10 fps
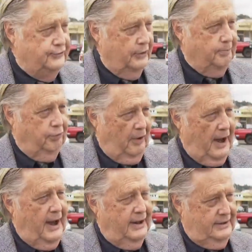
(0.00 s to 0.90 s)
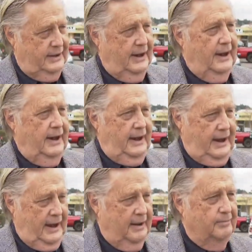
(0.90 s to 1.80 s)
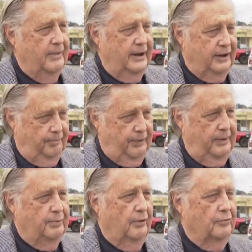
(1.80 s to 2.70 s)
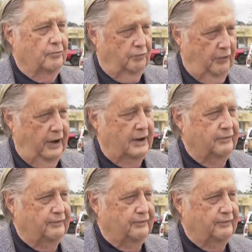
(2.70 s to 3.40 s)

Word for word: took pride and making people really